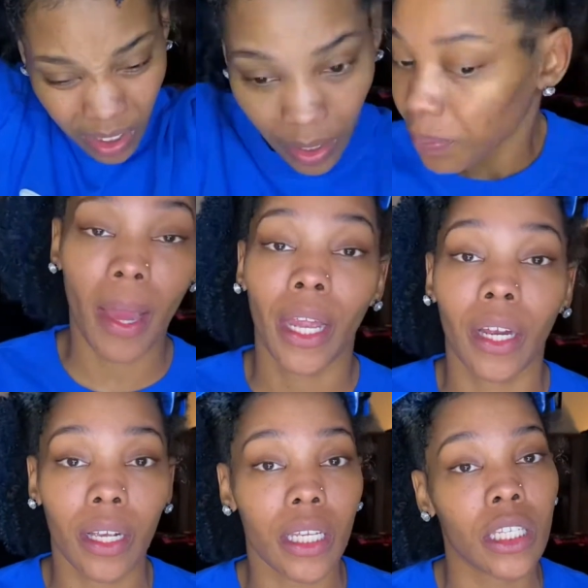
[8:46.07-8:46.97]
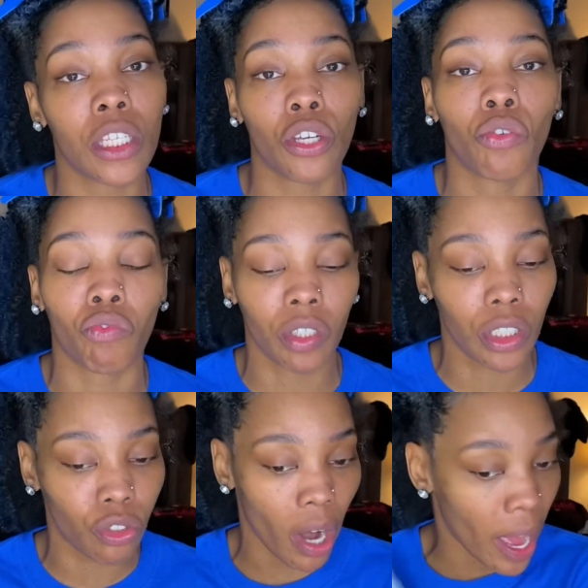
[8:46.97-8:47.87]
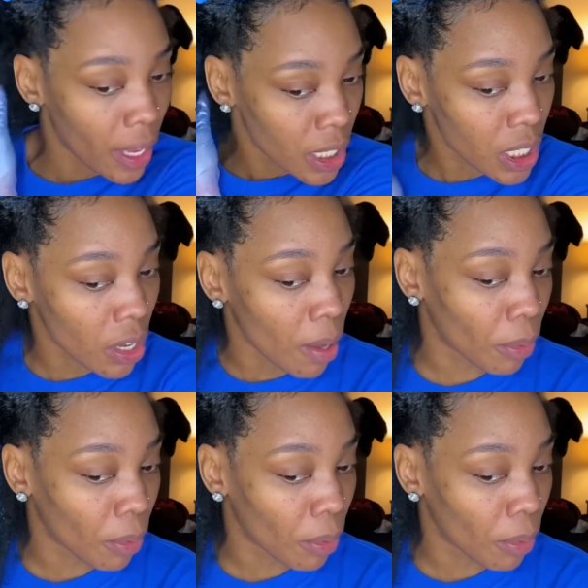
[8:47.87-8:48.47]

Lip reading: My hair is still really dry, so I'm